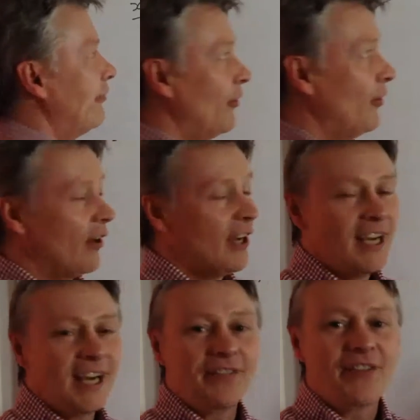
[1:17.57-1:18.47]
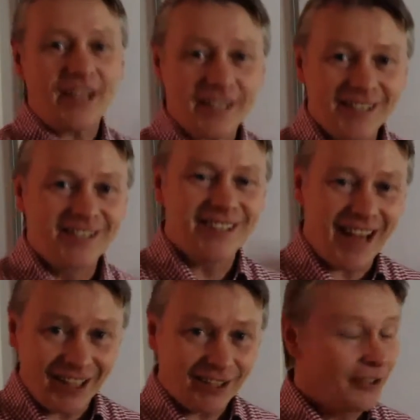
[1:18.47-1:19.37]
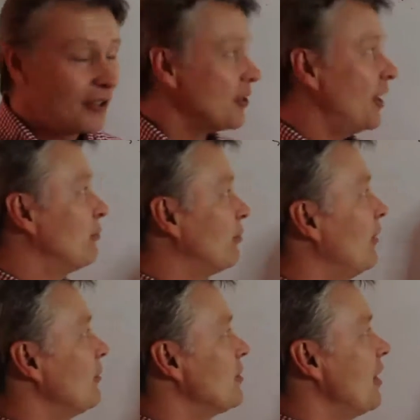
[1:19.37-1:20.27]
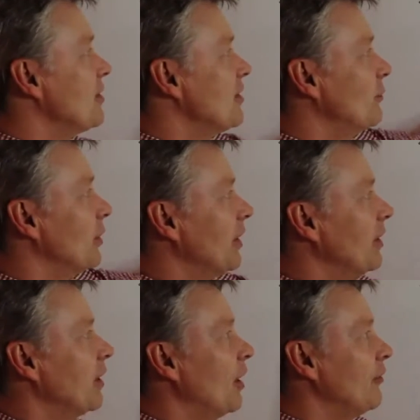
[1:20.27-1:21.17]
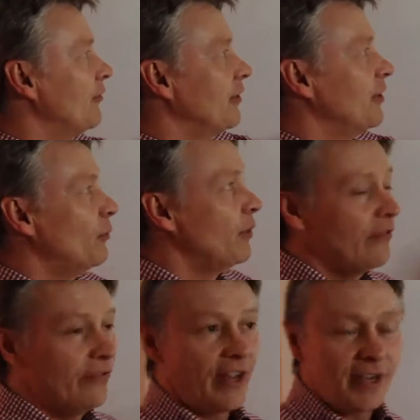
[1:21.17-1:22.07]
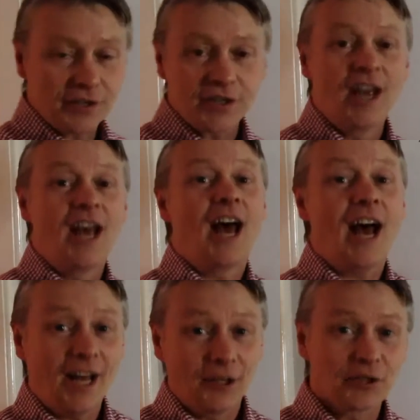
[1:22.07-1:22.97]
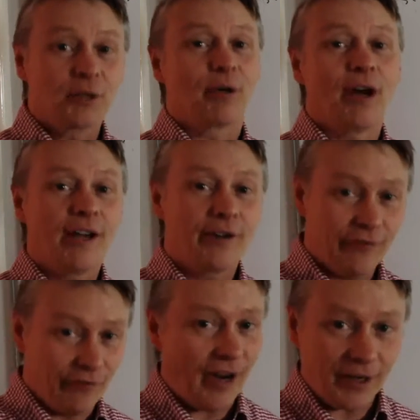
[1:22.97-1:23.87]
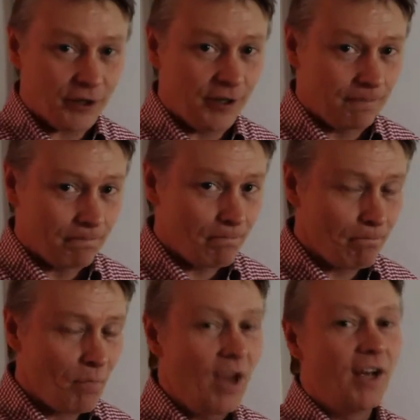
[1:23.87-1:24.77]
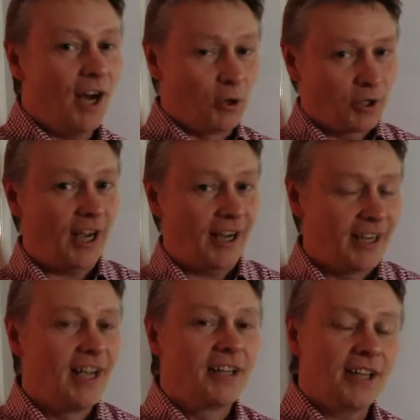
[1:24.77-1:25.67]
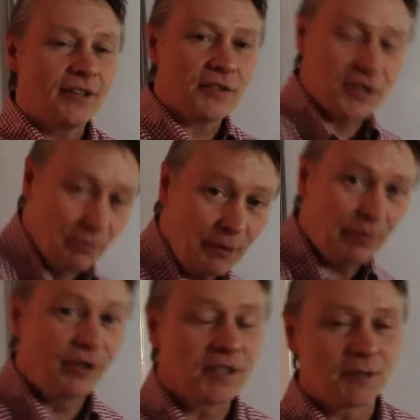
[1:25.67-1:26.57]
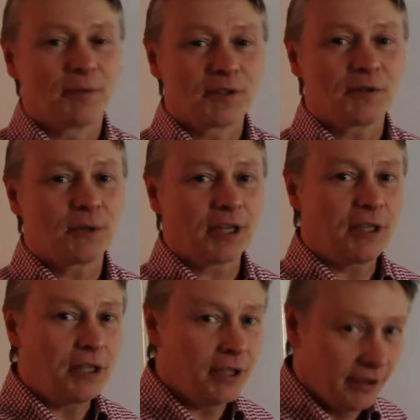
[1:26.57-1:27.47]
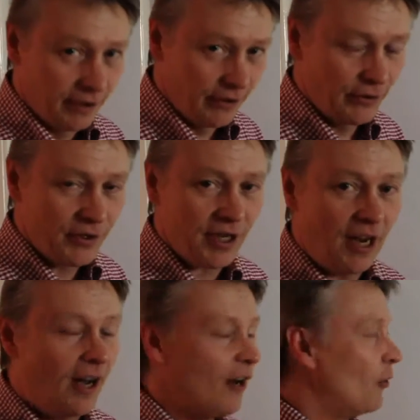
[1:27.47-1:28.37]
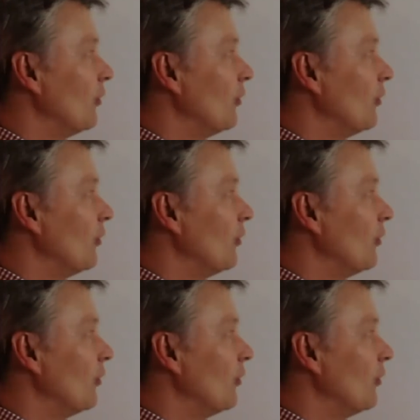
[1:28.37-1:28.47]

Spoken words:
4. And that's exactly the same process that we're going to go through with this algebraic fraction. Okay, now some of the principles that we're going to use are